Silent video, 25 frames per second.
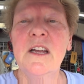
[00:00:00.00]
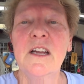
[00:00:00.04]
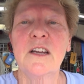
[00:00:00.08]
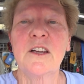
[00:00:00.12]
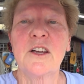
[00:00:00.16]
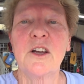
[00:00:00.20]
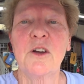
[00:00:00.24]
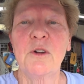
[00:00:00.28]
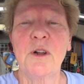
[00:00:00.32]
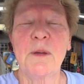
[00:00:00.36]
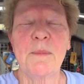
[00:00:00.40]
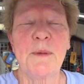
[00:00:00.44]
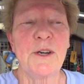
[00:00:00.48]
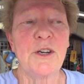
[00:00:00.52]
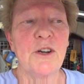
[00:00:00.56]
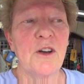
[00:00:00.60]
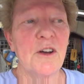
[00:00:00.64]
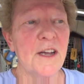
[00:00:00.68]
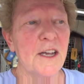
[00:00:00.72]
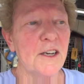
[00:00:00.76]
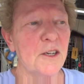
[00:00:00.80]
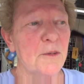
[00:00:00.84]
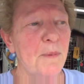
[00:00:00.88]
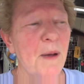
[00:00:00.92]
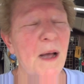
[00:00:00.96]
go let my
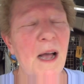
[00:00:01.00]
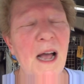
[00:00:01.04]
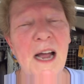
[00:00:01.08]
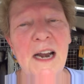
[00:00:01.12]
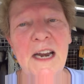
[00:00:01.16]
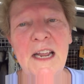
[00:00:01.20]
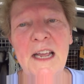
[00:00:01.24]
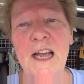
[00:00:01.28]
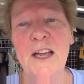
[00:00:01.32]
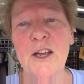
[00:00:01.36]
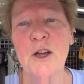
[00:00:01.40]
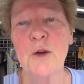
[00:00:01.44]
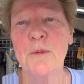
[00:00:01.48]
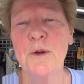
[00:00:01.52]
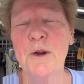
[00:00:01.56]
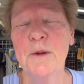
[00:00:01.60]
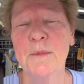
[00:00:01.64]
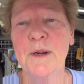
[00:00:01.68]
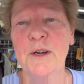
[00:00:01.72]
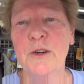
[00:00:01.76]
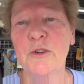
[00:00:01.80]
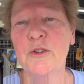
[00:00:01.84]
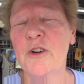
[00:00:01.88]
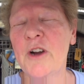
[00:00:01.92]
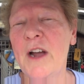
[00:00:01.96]
dog out to potty, I go put
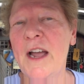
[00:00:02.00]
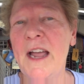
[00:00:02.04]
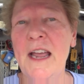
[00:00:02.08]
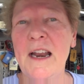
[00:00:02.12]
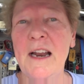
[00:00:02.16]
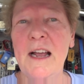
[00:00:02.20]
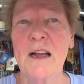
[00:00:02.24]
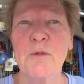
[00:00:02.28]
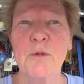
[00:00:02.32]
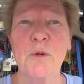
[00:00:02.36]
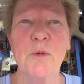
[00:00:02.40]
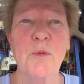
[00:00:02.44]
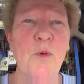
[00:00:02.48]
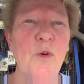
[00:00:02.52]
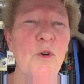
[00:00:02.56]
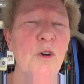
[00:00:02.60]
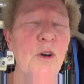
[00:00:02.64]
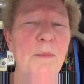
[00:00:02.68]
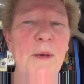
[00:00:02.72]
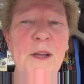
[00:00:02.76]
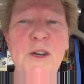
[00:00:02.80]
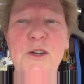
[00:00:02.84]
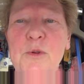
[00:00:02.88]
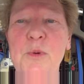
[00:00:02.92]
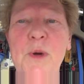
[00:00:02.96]
him in a crate, I reward
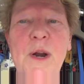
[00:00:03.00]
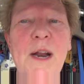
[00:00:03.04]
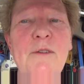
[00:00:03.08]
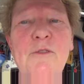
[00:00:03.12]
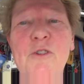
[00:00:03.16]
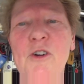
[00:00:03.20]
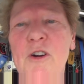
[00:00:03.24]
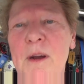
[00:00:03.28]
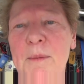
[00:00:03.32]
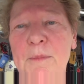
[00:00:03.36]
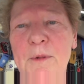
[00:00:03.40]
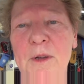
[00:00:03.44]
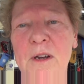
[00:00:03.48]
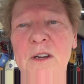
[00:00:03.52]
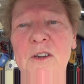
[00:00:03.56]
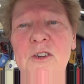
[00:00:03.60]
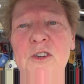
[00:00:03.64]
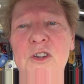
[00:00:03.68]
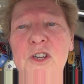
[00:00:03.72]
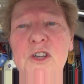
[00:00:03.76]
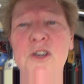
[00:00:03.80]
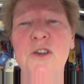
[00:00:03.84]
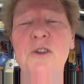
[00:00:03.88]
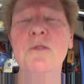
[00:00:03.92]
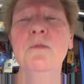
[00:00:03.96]
him, I do whatever I'm gonna
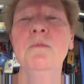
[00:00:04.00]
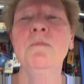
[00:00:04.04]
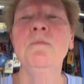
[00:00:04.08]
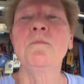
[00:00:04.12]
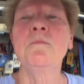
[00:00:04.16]
do,